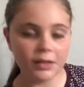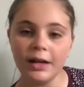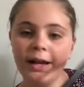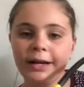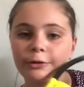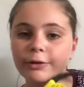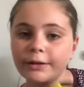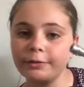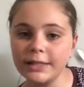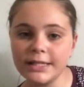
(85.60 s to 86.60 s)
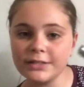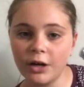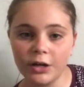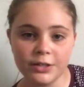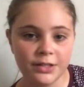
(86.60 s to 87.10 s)
and a quick release
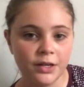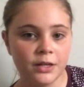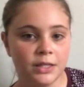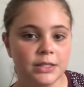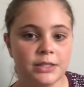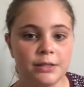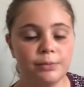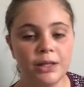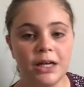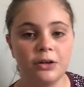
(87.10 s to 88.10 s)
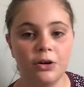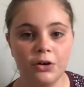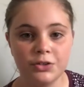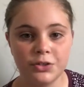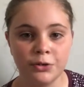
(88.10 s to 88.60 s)
hose to plug
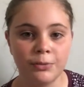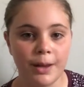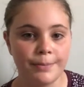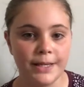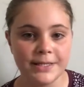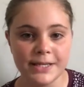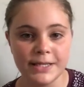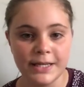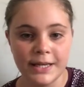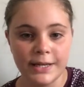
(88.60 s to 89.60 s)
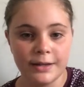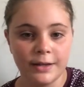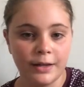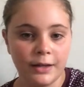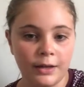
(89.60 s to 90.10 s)
onto my BCD.
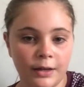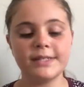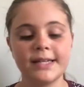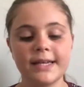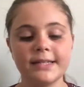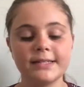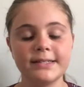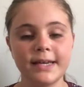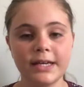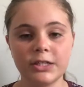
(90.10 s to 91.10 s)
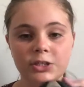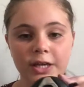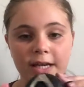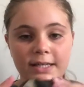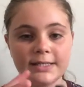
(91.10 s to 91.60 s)
The second stage
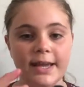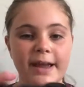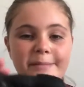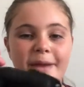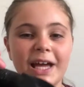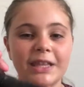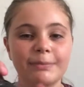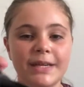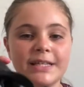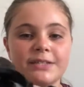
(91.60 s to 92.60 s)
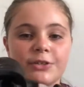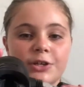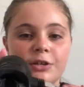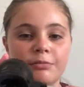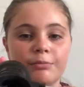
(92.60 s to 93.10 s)
has a mouthpiece so you
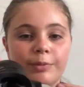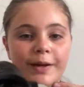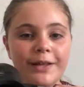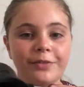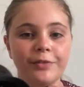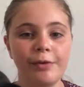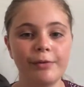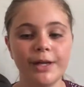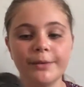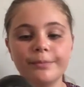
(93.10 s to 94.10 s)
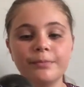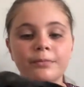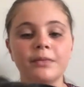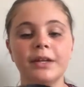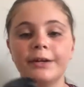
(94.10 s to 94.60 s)
can breathe through it,
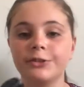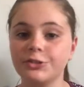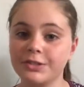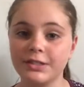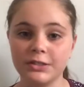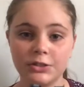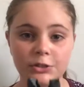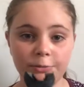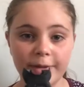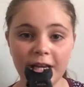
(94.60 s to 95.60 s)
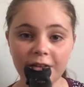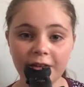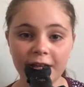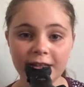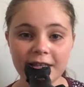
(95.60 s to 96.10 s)
and it just sits in your mouth
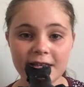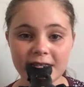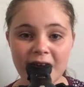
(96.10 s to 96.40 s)
like this.